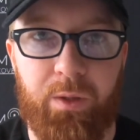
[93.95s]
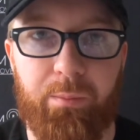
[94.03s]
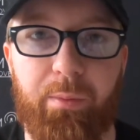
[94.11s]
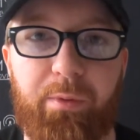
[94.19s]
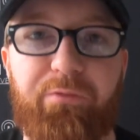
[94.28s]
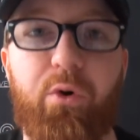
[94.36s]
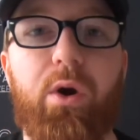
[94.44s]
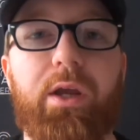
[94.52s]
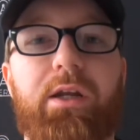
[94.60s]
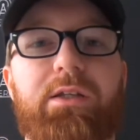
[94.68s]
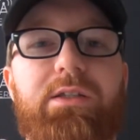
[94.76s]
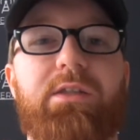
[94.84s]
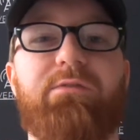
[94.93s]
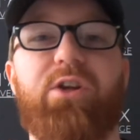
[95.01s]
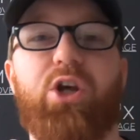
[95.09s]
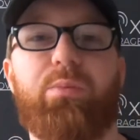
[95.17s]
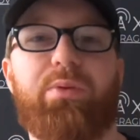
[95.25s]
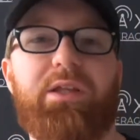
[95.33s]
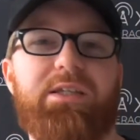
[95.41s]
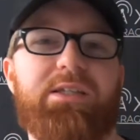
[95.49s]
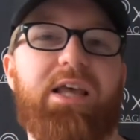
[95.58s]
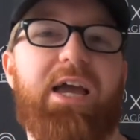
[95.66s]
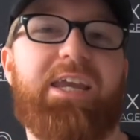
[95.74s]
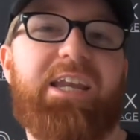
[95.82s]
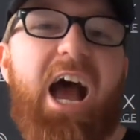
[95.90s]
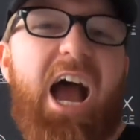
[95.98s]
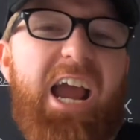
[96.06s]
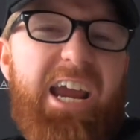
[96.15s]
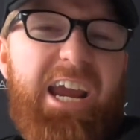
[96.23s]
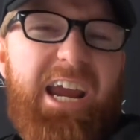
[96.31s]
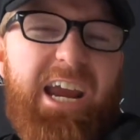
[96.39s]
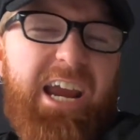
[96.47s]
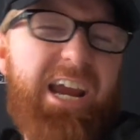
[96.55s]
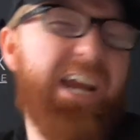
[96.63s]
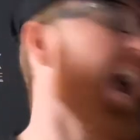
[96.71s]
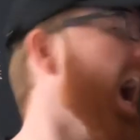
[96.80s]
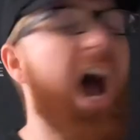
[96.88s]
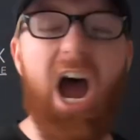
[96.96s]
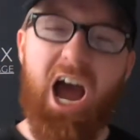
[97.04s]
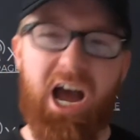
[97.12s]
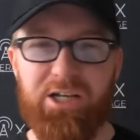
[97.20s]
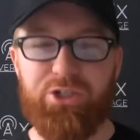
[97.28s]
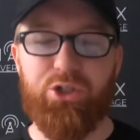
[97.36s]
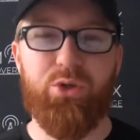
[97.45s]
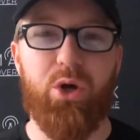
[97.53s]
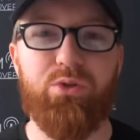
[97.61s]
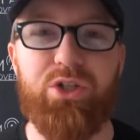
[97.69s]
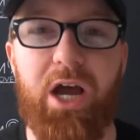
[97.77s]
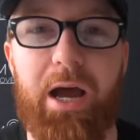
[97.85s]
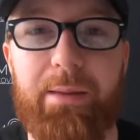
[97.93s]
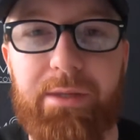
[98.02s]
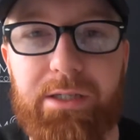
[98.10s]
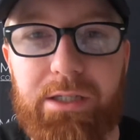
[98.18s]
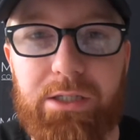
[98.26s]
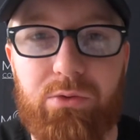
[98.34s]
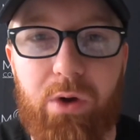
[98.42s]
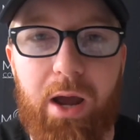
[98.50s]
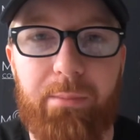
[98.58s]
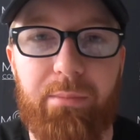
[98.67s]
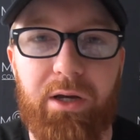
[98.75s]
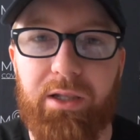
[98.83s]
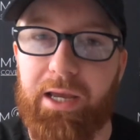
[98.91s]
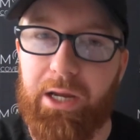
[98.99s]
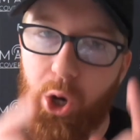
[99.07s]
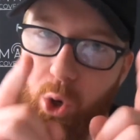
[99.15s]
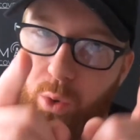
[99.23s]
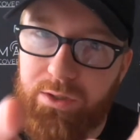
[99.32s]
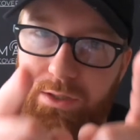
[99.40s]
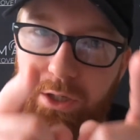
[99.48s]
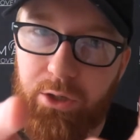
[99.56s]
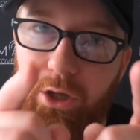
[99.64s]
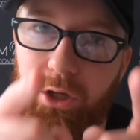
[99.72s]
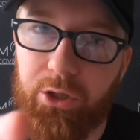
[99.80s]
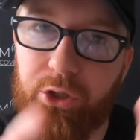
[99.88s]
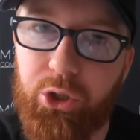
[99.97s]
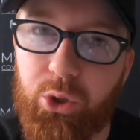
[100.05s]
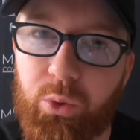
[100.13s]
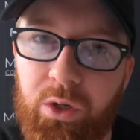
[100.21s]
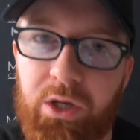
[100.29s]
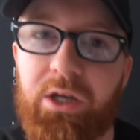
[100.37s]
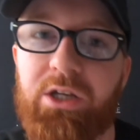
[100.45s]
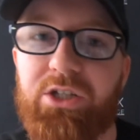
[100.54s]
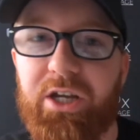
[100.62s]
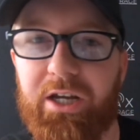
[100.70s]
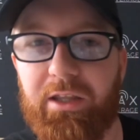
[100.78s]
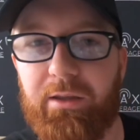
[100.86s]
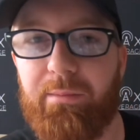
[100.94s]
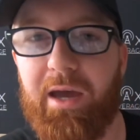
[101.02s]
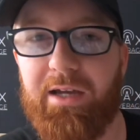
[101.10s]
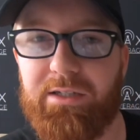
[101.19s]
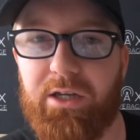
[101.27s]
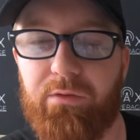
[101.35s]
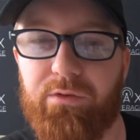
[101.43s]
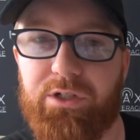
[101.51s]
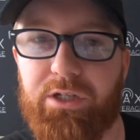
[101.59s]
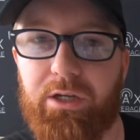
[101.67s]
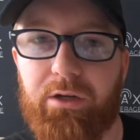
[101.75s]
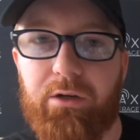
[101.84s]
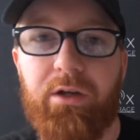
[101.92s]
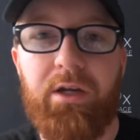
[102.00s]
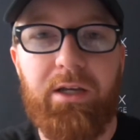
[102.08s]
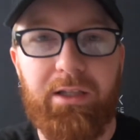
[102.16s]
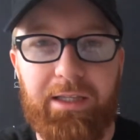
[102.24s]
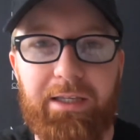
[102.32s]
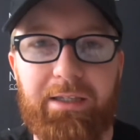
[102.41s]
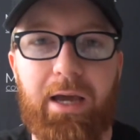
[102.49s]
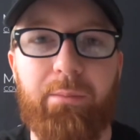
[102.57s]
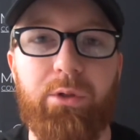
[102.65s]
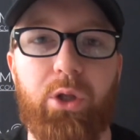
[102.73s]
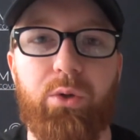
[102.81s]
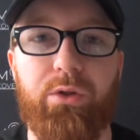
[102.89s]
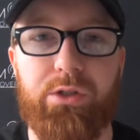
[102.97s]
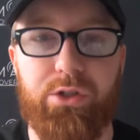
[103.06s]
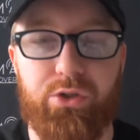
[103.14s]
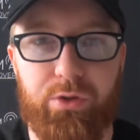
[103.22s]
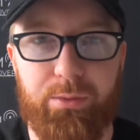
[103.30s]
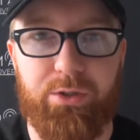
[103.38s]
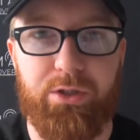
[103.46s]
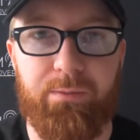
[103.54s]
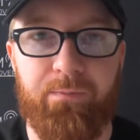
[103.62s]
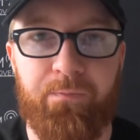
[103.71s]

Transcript: But before I get into the video, please like and judo chop the subscribe button like I always tell y'all to do. Check out the max coverage gear, link down below in the description.